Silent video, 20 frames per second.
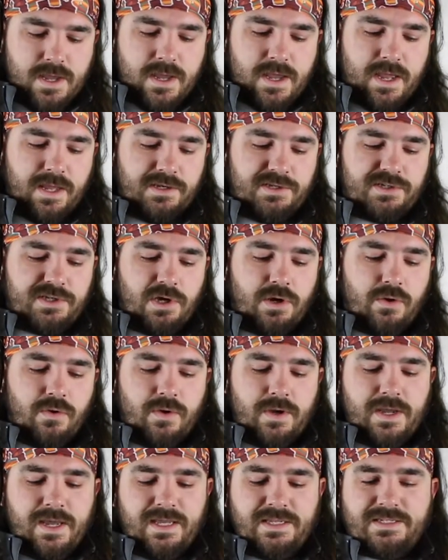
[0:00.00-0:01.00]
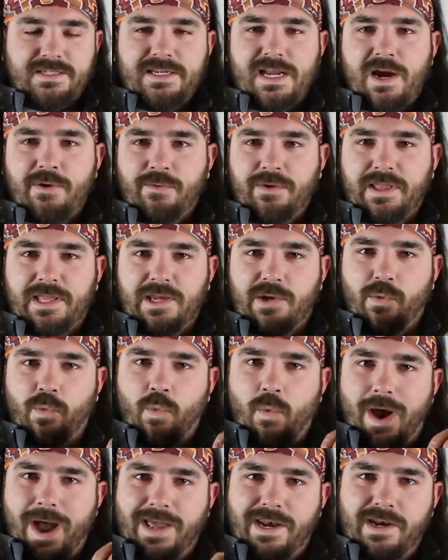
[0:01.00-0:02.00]
and so it's not really
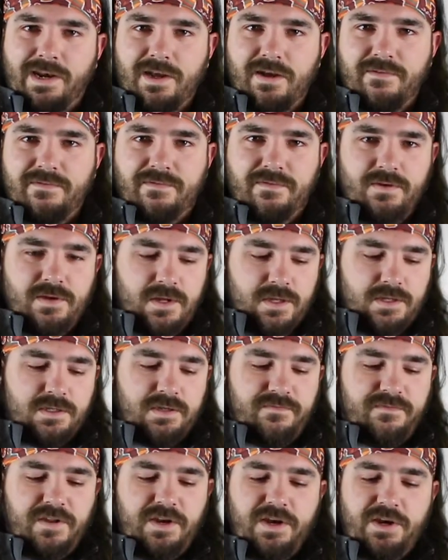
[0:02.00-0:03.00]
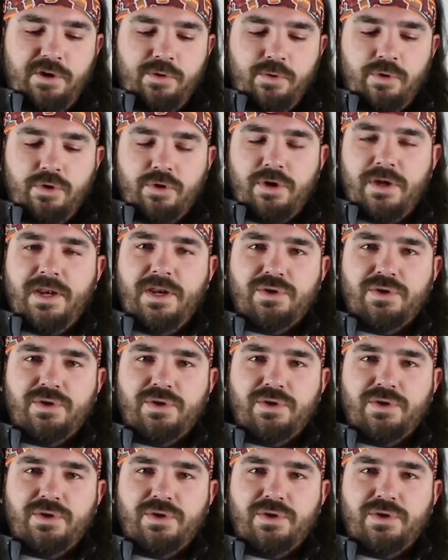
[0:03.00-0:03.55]
wide enough to fit in here real good,